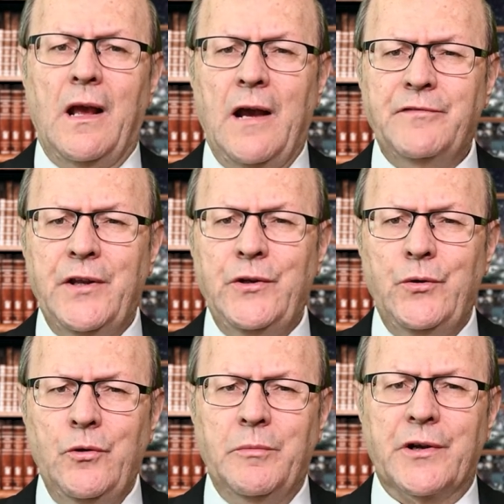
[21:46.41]
After
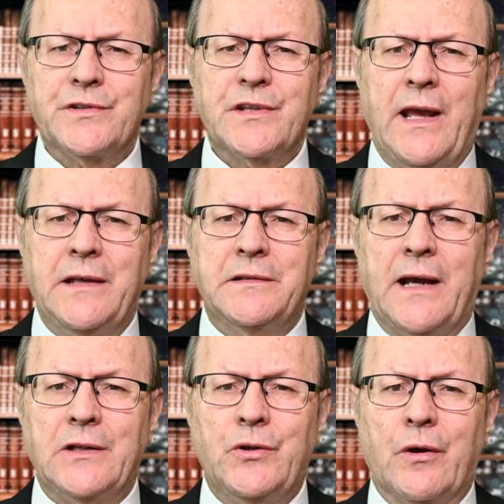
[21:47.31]
numerous
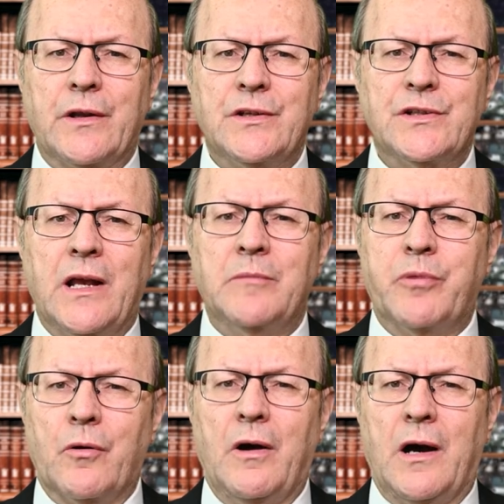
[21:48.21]
anti-Turkish and
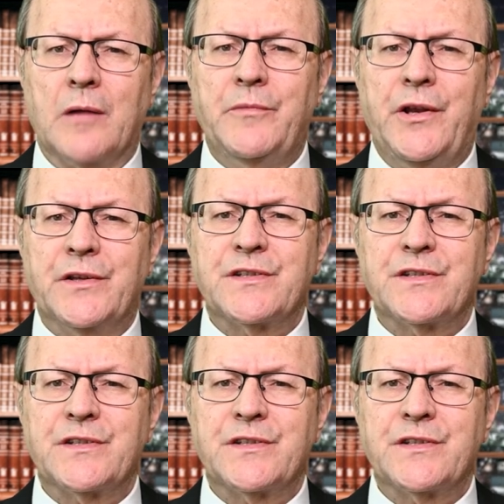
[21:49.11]
pro-Armenian